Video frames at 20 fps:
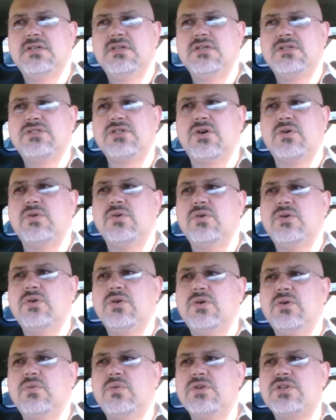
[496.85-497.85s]
So
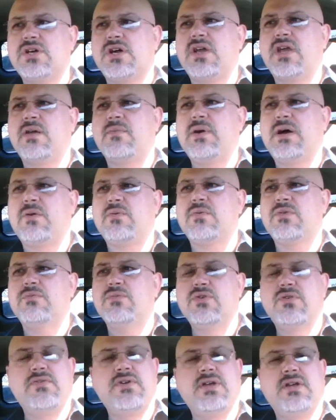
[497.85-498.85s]
we're talking about
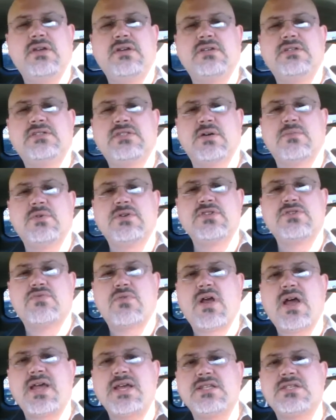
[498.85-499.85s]
removing someone's
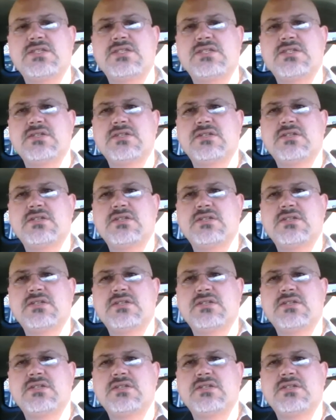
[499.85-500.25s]
rights